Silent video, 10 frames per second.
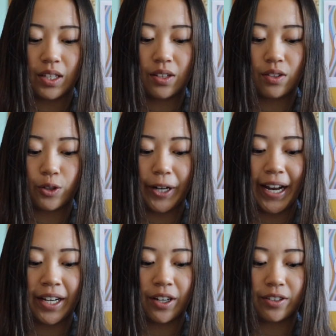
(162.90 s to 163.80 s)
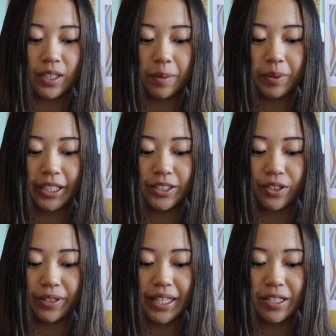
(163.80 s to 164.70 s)
then the grain goes up
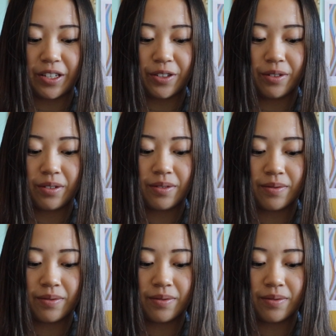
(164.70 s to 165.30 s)
+3 too.